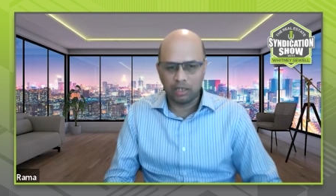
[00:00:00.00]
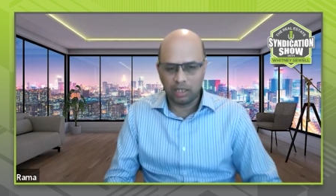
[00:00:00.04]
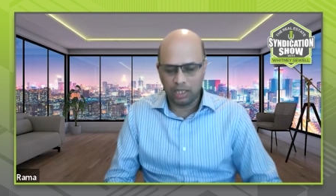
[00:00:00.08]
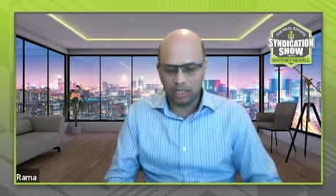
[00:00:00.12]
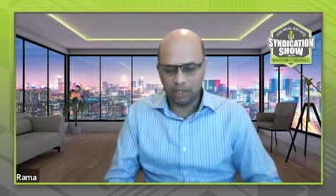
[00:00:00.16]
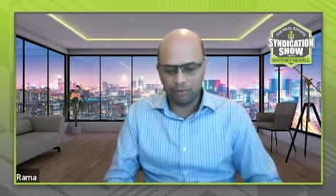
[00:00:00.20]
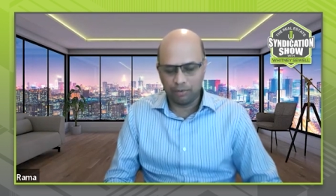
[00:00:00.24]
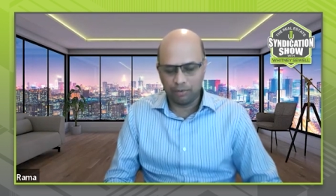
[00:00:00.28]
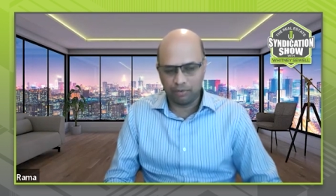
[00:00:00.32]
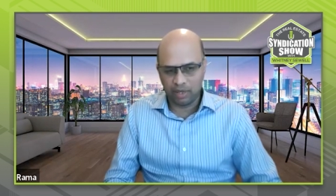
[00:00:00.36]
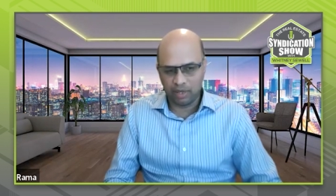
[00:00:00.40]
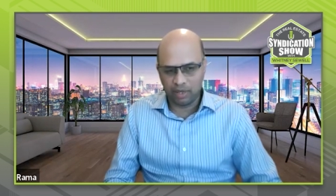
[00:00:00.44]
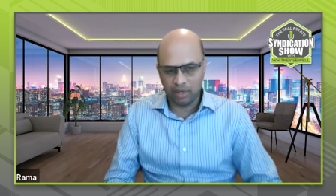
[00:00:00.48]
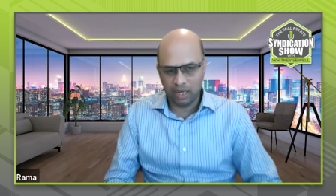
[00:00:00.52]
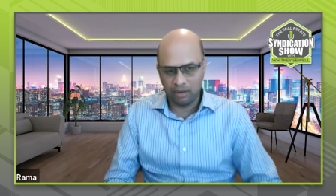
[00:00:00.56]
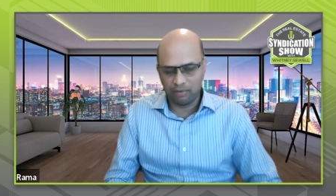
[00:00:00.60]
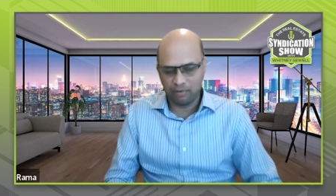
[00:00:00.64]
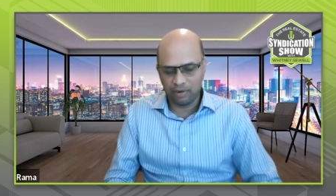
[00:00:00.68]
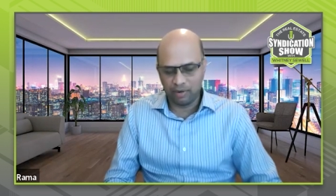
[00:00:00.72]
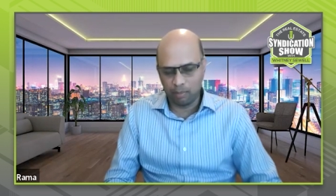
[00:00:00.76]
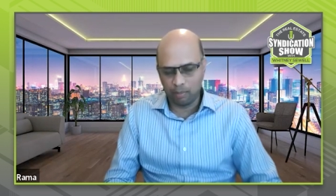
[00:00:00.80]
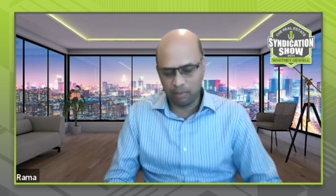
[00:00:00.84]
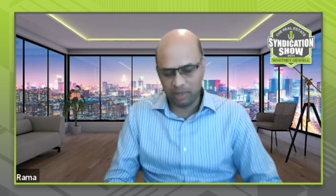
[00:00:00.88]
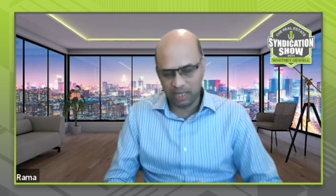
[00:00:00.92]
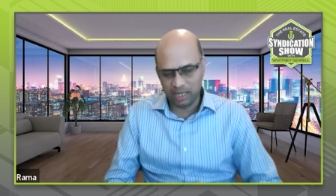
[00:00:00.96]
if I, if
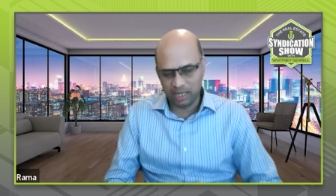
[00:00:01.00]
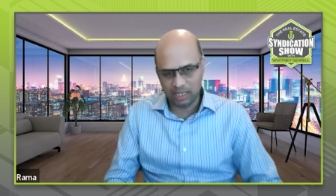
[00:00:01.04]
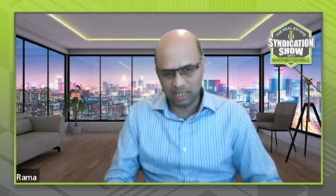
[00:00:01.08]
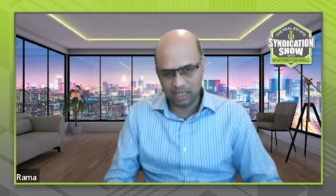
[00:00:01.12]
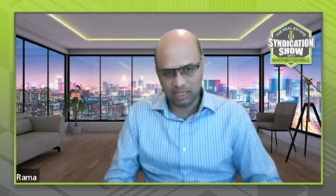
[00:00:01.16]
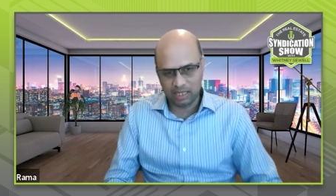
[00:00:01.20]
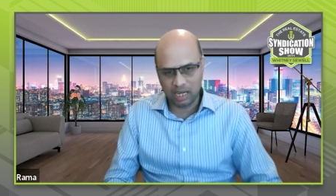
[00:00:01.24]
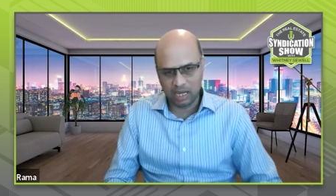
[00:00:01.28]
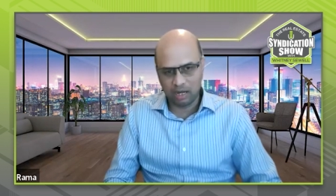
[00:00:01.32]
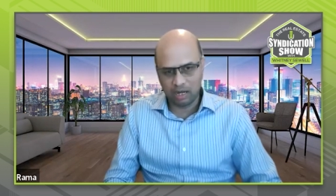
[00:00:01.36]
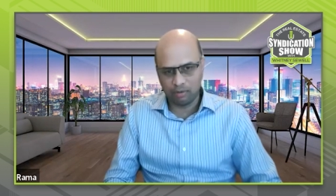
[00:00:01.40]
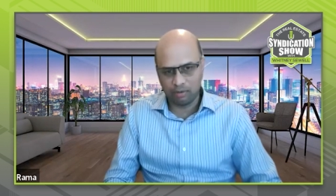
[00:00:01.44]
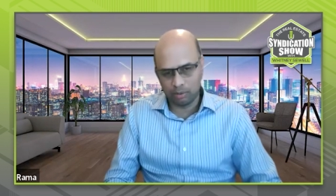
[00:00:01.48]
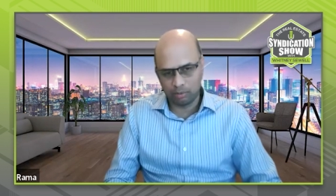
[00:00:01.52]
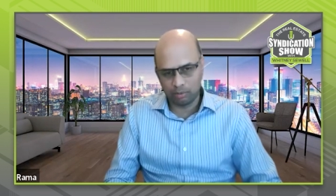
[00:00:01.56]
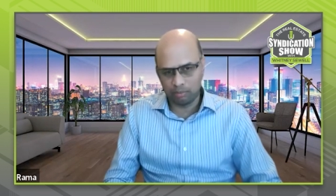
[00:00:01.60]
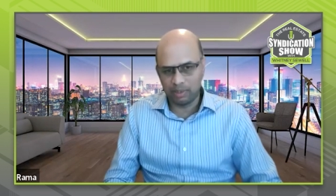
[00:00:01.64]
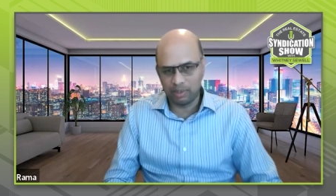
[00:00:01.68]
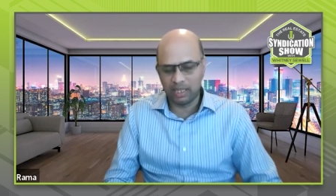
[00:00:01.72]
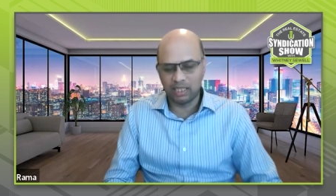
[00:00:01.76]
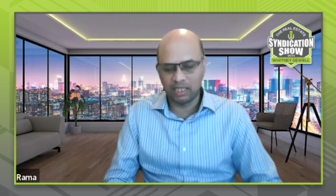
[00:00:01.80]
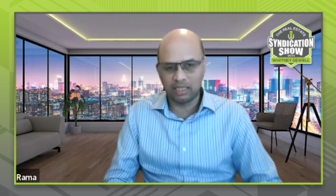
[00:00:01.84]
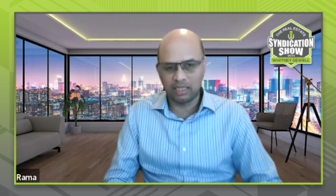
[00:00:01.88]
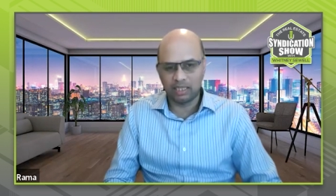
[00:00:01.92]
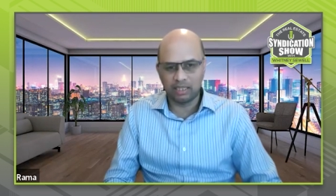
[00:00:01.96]
I manage self
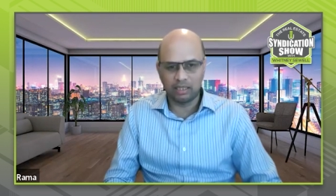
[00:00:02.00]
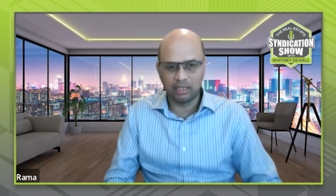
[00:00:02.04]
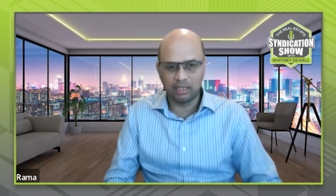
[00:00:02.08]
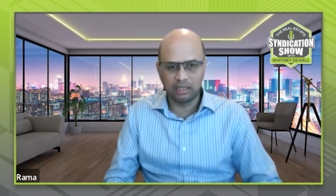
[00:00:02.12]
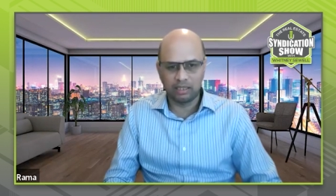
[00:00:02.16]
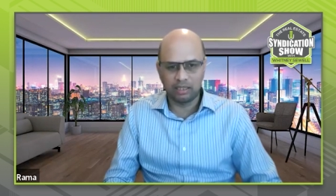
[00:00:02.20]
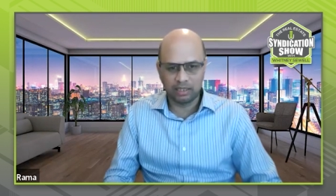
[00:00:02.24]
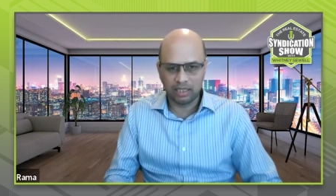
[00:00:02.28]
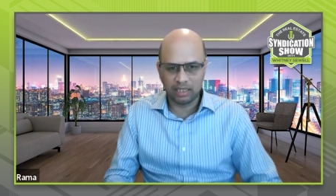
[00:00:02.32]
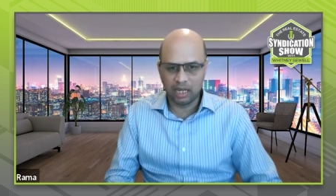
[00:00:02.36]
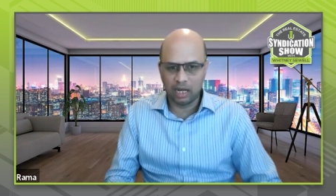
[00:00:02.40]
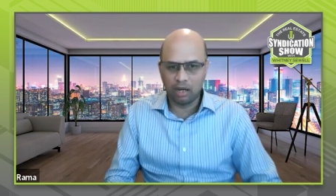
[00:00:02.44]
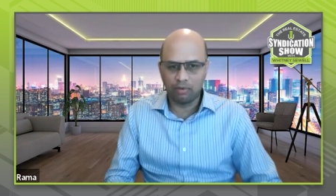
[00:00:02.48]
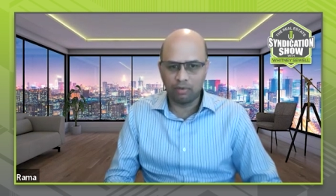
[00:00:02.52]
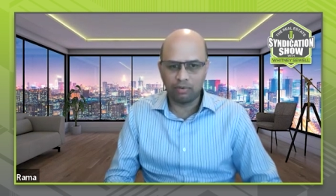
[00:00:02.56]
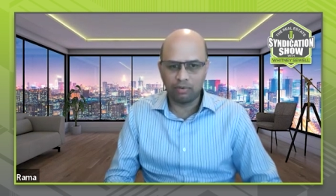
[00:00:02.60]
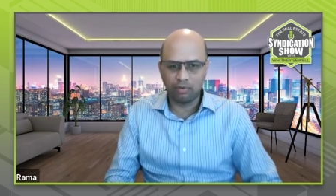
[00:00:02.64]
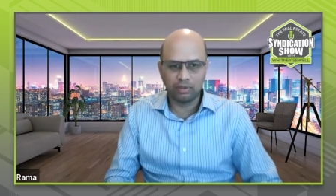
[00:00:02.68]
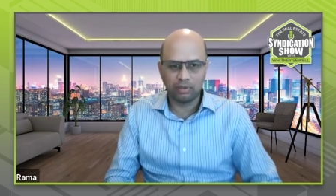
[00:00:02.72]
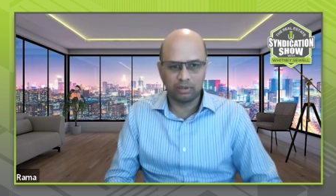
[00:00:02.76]
manage uh, self,